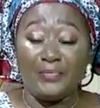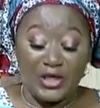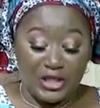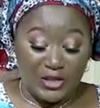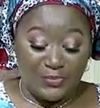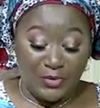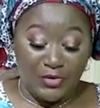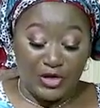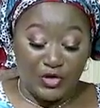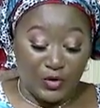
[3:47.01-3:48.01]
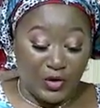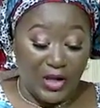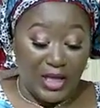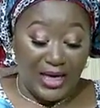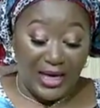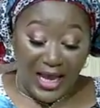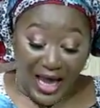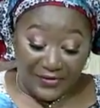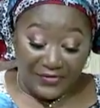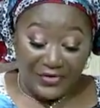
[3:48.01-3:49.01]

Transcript: spiritual life.